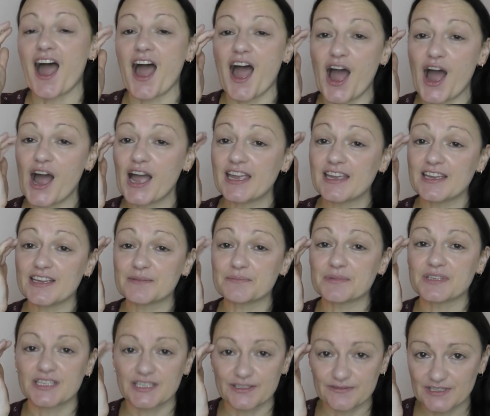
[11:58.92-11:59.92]
I
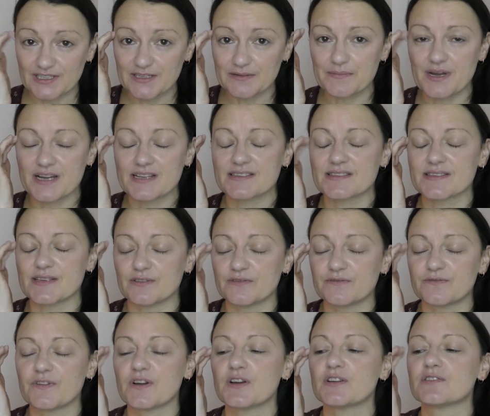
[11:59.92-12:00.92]
am giving myself